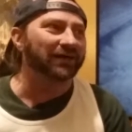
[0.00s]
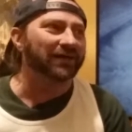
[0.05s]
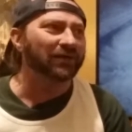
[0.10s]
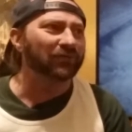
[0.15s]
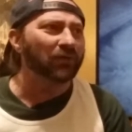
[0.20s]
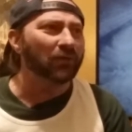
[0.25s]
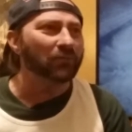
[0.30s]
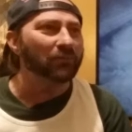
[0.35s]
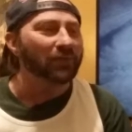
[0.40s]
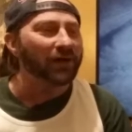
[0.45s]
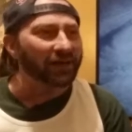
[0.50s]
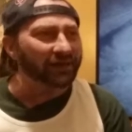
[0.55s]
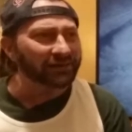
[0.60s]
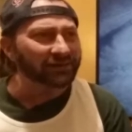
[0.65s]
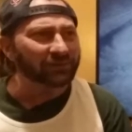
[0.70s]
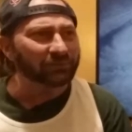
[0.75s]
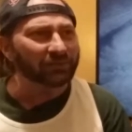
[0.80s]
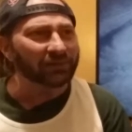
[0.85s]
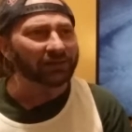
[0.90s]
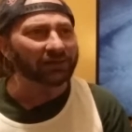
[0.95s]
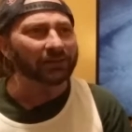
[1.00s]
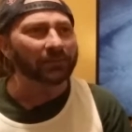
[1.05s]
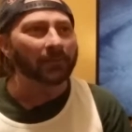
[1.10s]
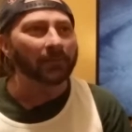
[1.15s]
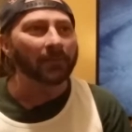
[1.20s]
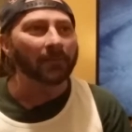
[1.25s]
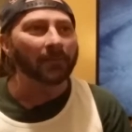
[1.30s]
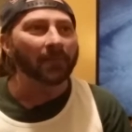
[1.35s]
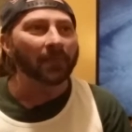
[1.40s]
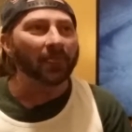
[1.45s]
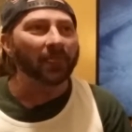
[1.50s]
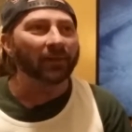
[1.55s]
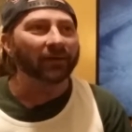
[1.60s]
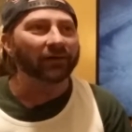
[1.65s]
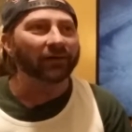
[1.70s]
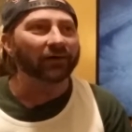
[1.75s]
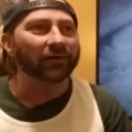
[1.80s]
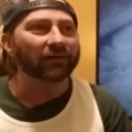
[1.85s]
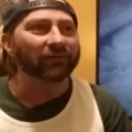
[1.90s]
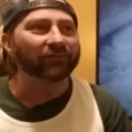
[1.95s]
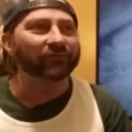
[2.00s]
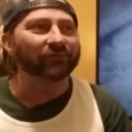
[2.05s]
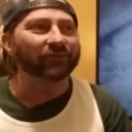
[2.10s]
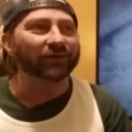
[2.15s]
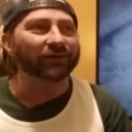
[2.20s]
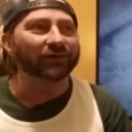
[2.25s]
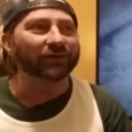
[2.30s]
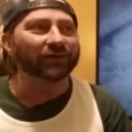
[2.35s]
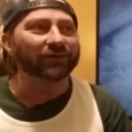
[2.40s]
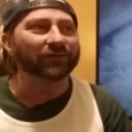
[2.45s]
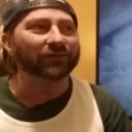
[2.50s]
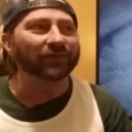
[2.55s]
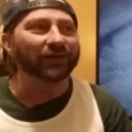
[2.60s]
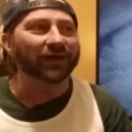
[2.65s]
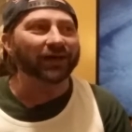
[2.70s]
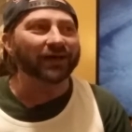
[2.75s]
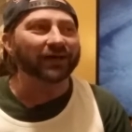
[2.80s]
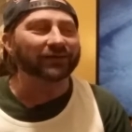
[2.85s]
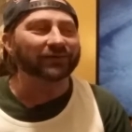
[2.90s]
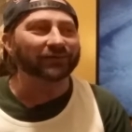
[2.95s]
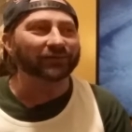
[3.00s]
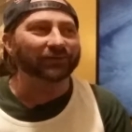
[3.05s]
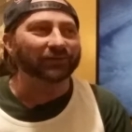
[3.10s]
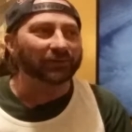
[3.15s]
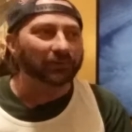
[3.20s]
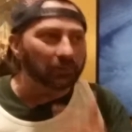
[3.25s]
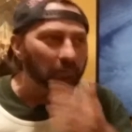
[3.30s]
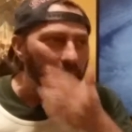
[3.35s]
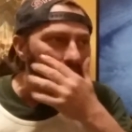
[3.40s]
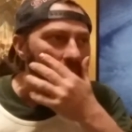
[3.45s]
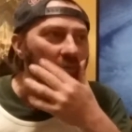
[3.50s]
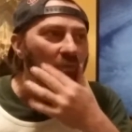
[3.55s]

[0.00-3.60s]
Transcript: He reminds me of another actor,